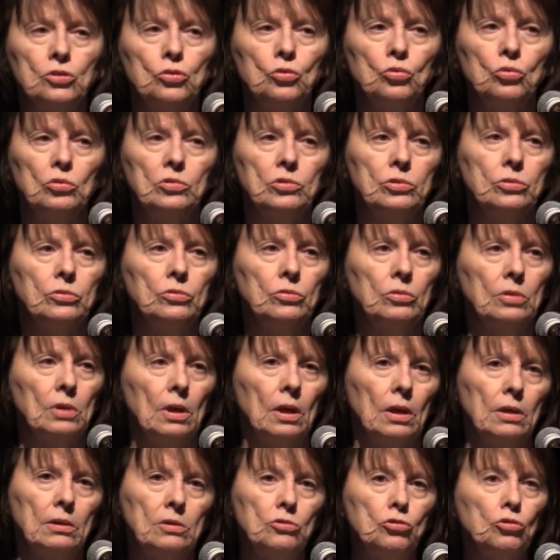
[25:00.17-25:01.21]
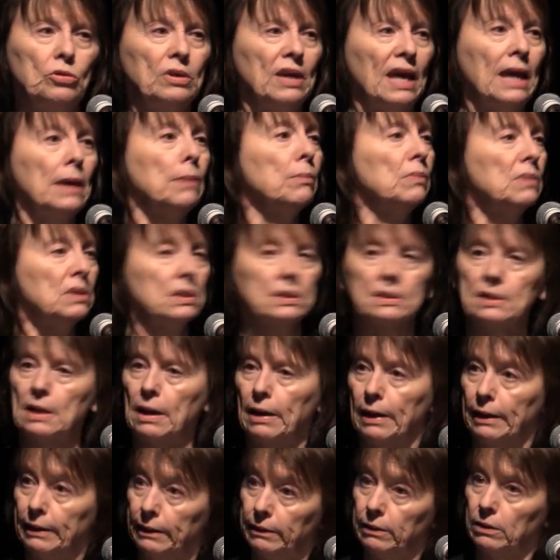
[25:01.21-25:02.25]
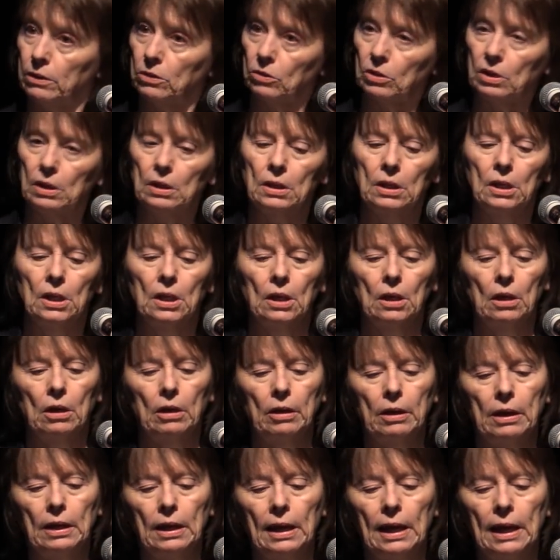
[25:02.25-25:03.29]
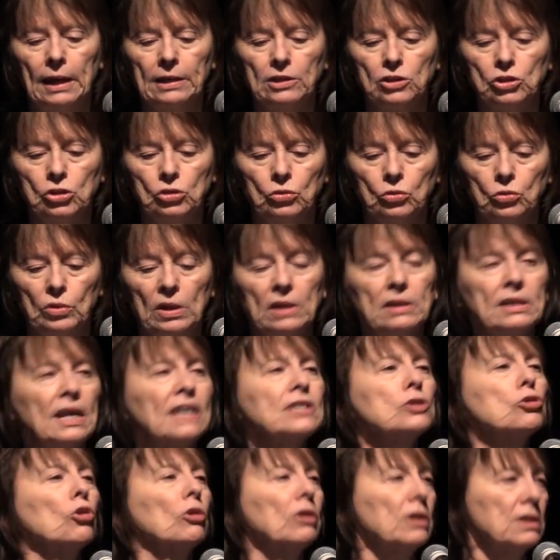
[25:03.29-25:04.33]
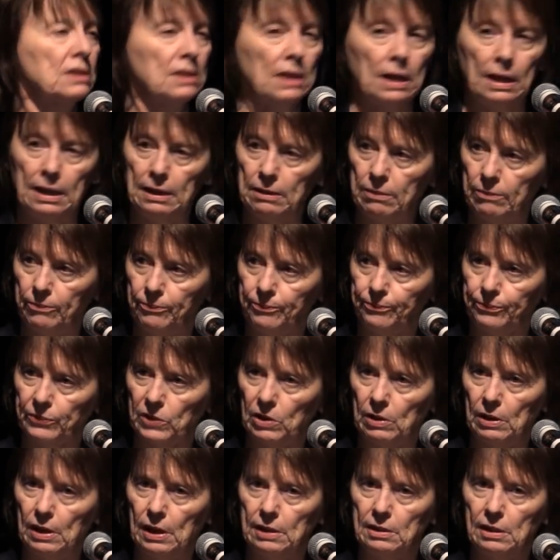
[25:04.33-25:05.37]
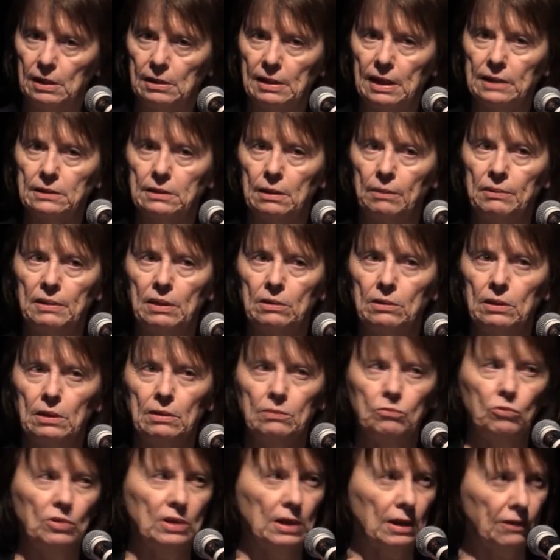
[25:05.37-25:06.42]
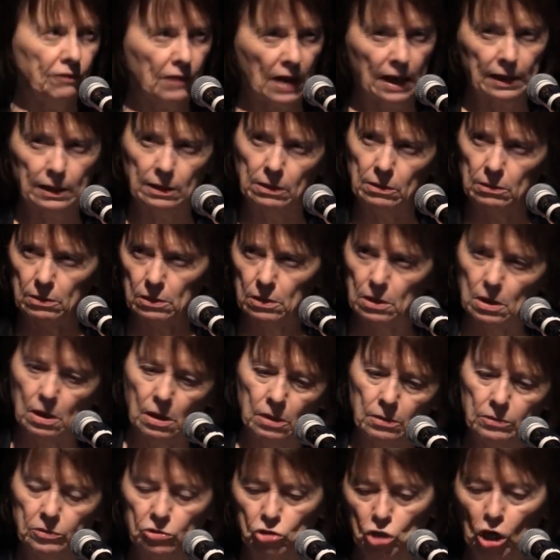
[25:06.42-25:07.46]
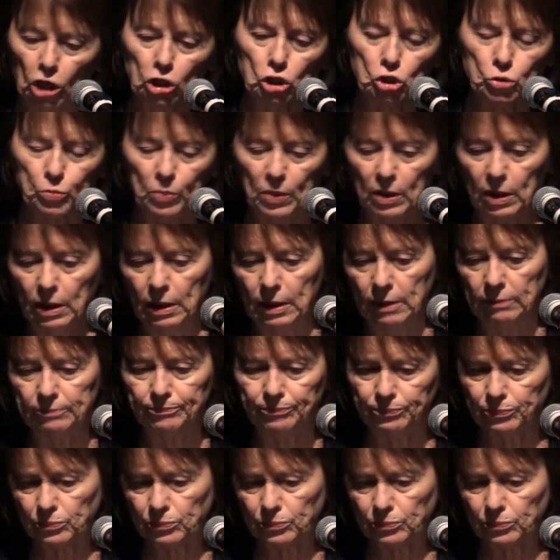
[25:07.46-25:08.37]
to, to, uh, to game design, okay, uh, and to industrial design. Uh, I think that, uh, that it, if I can judge by